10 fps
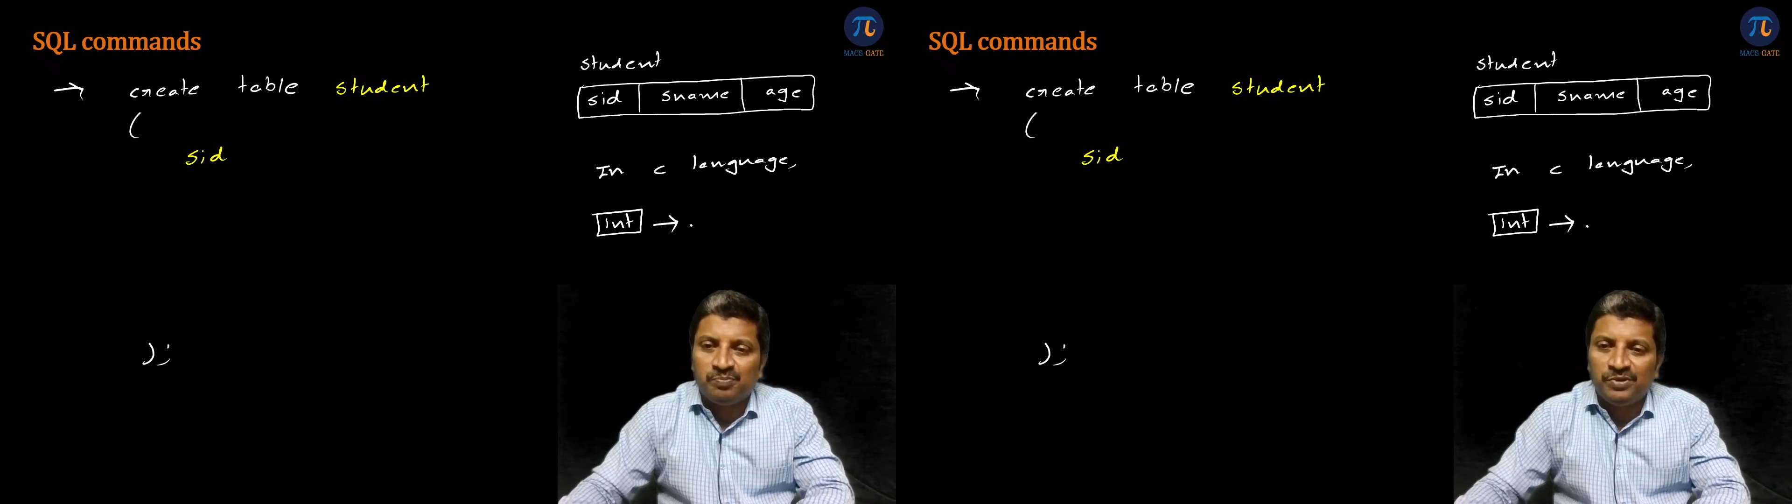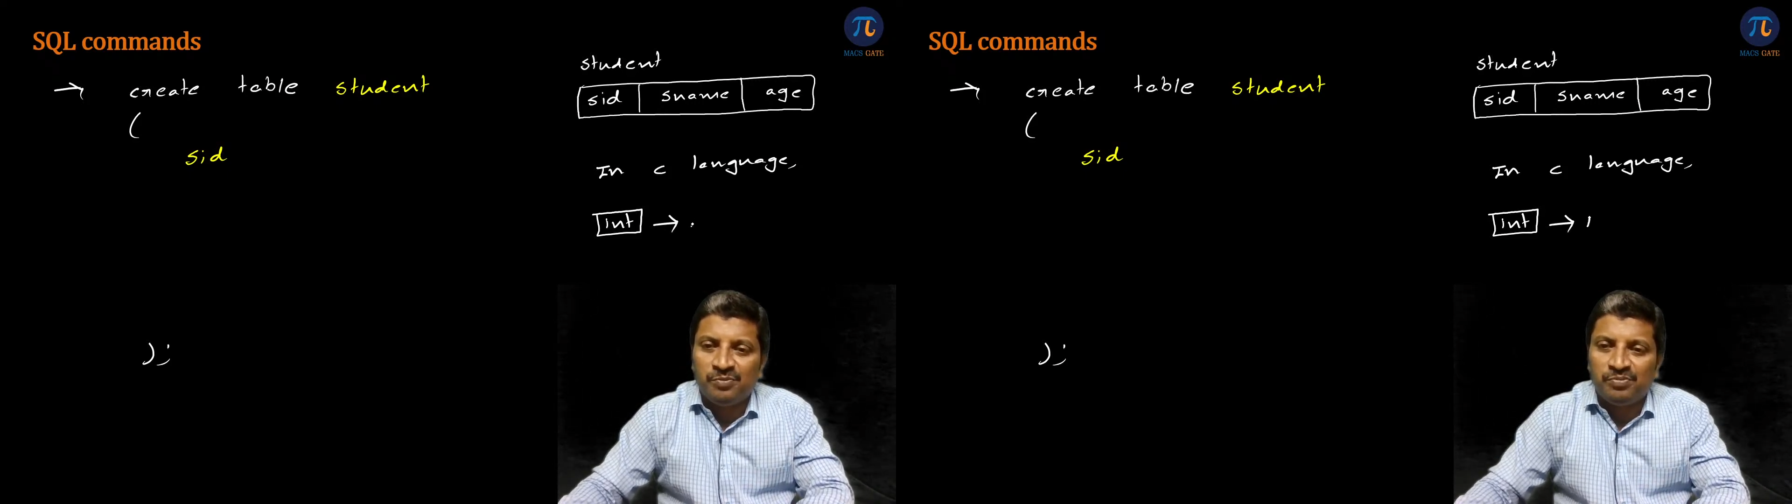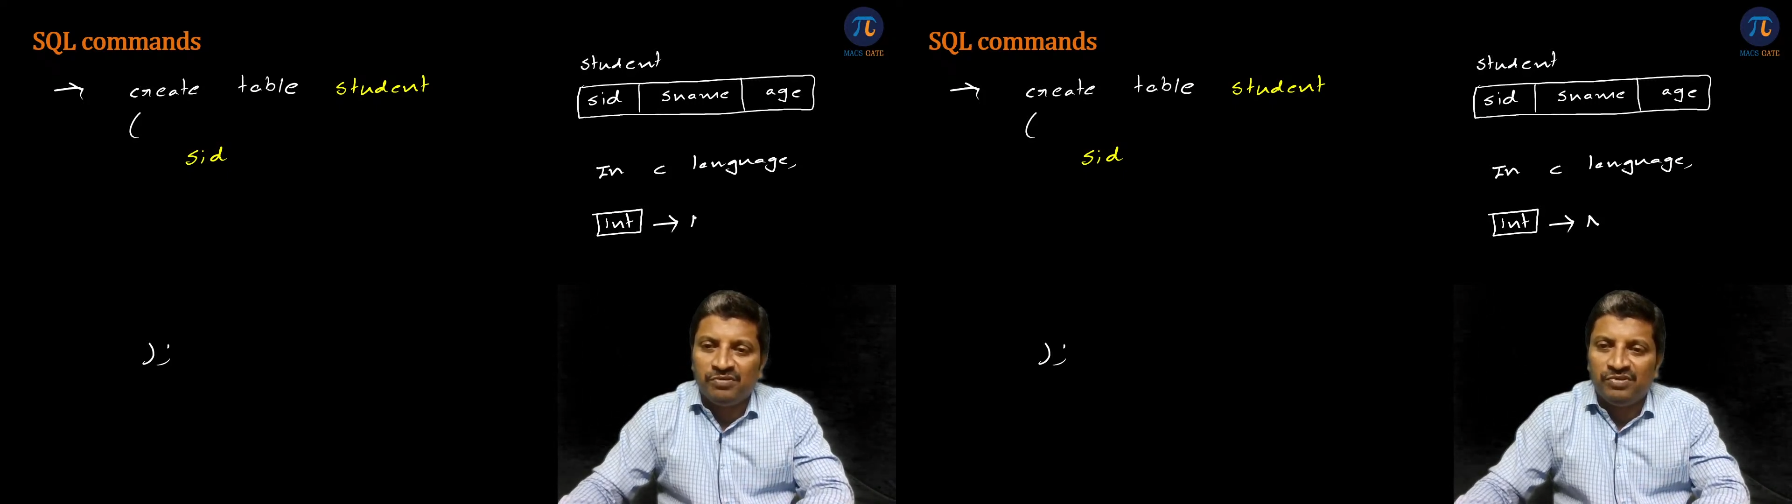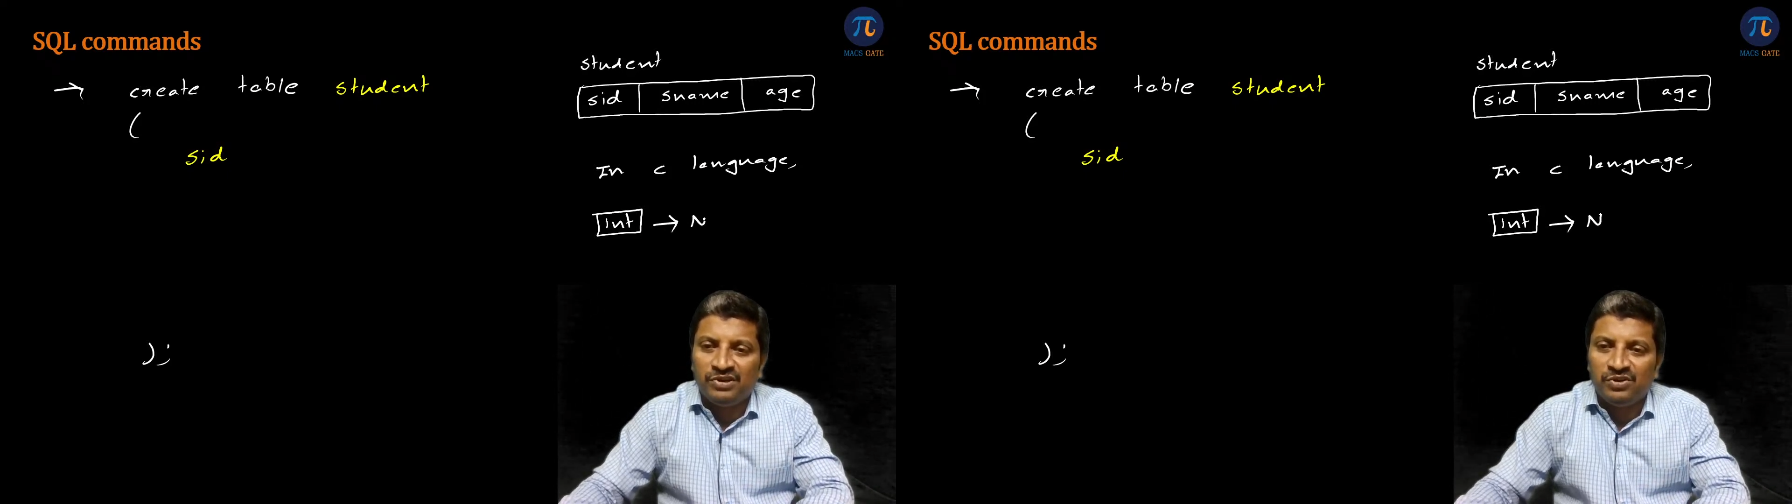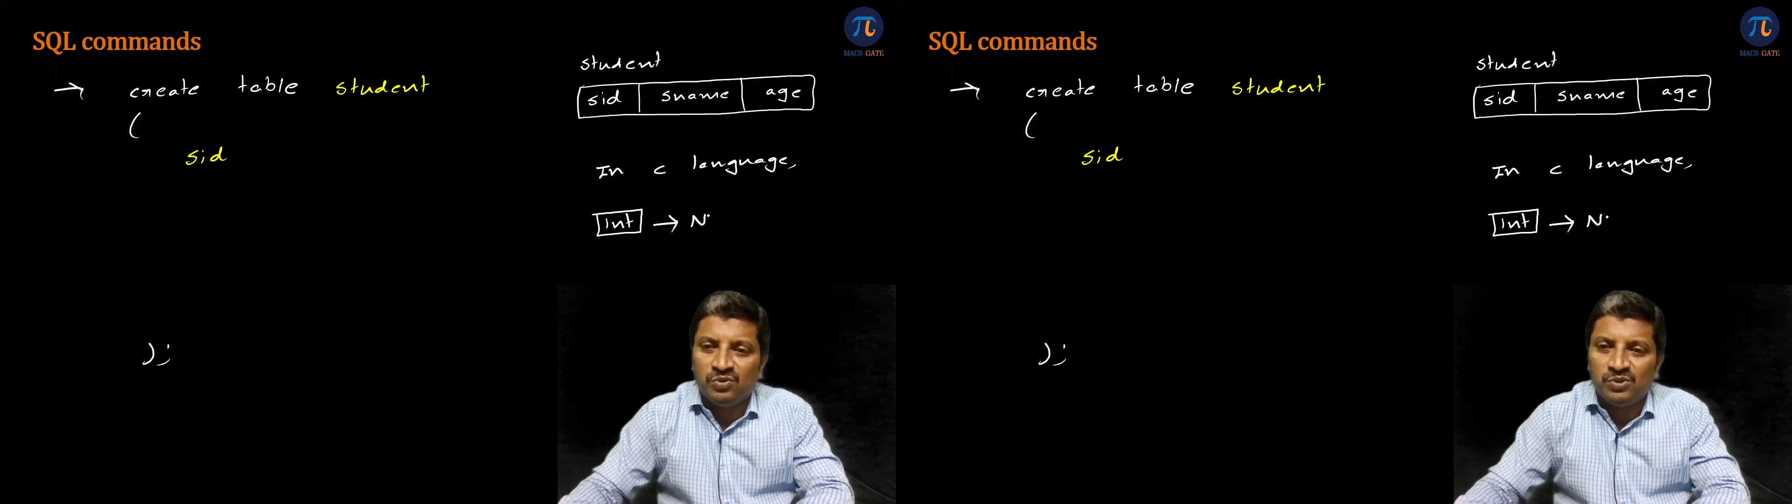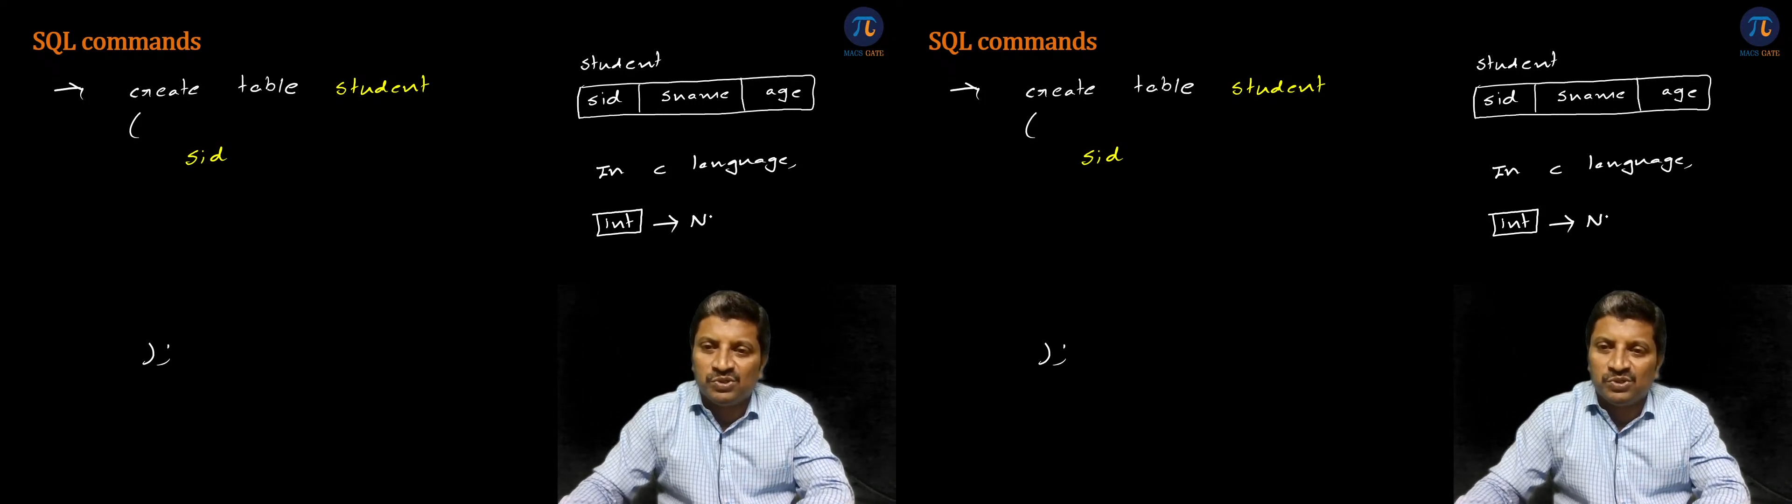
people will